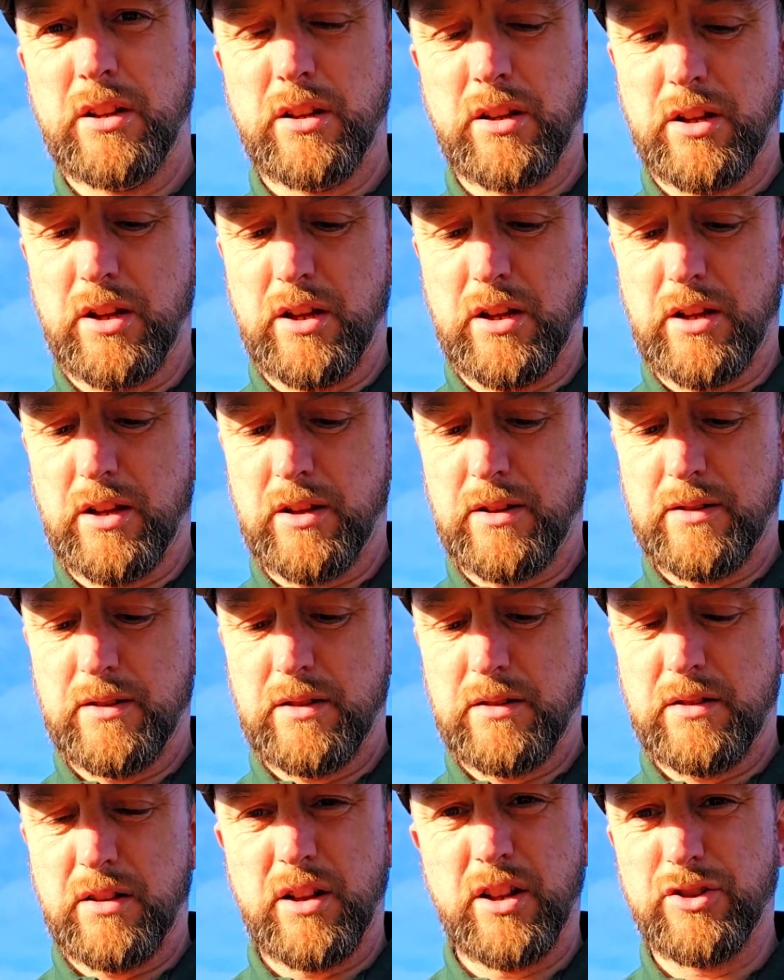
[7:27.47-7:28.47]
I
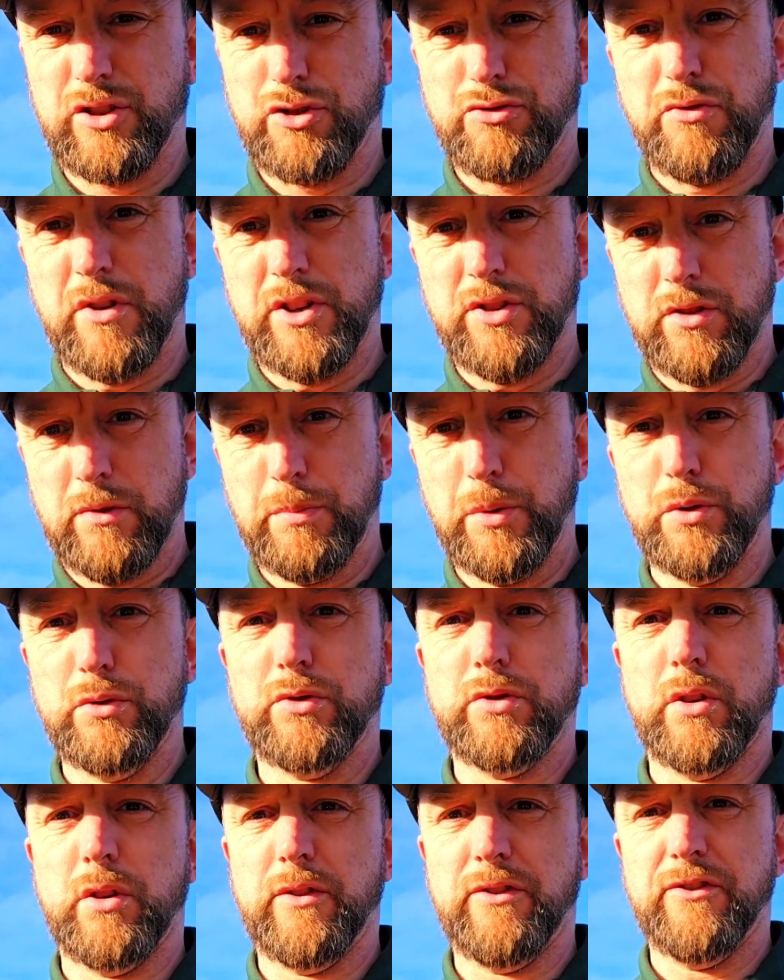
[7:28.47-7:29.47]
just rinse the
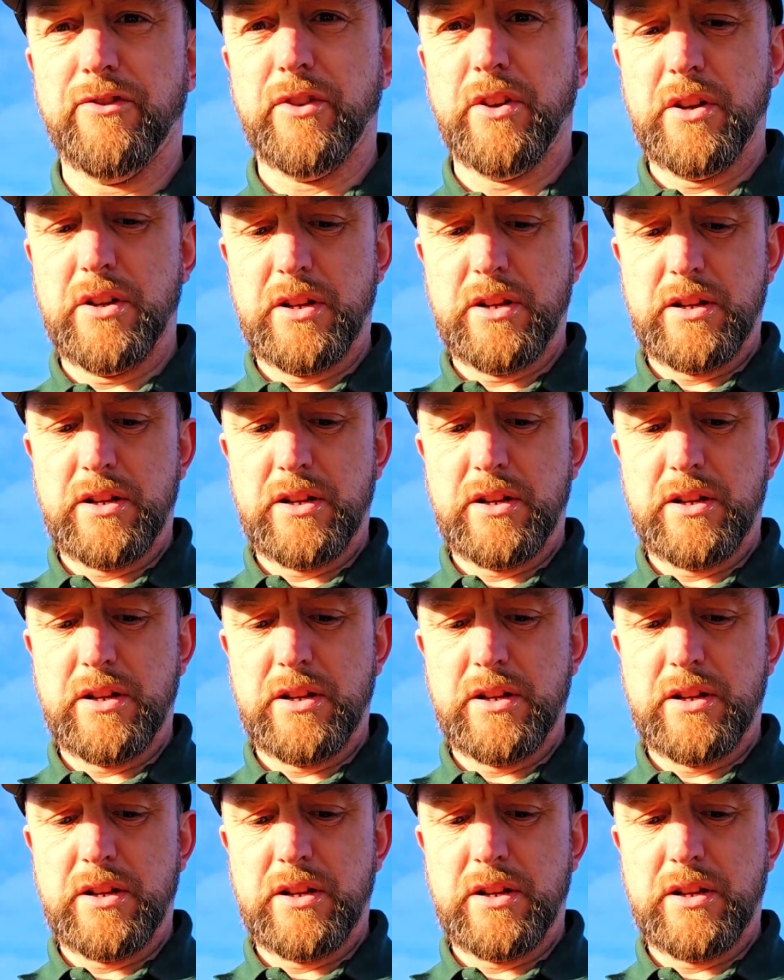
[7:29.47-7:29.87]
boots off,